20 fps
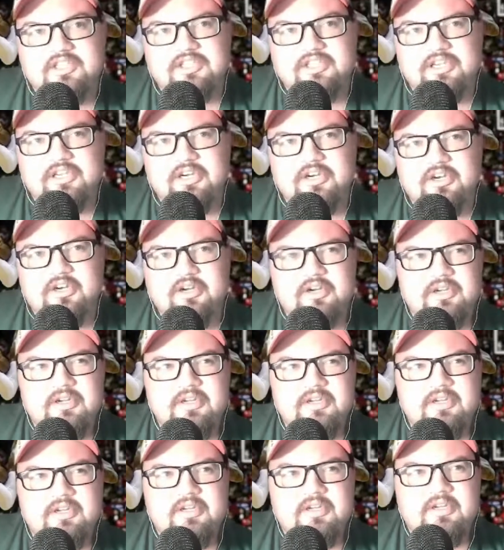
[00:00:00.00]
year,
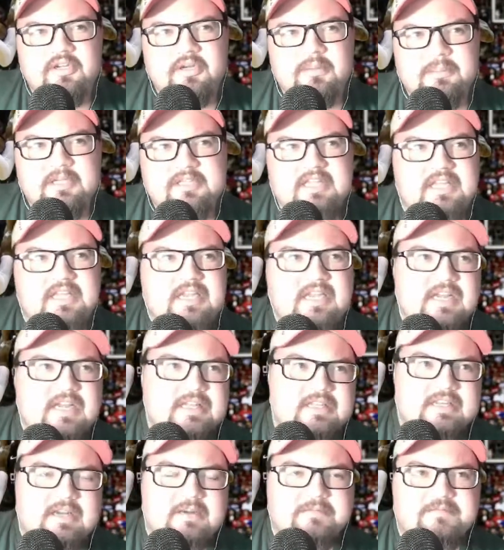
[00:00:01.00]
but then he
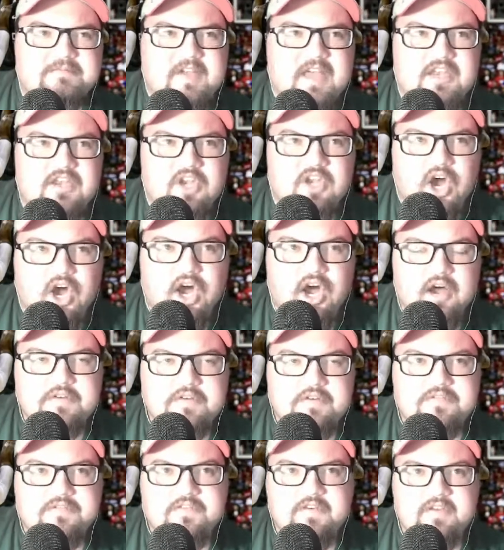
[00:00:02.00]
ended up fading
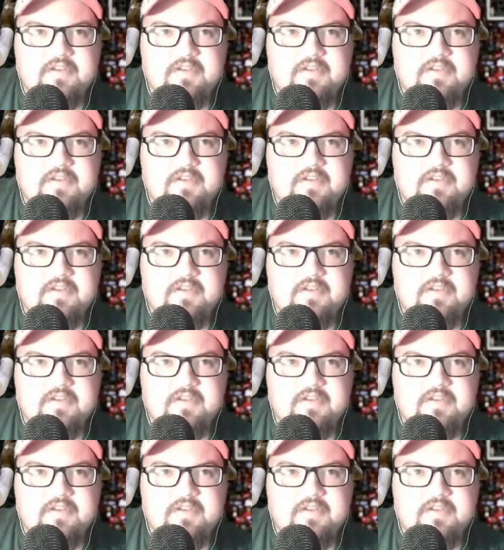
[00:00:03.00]
off.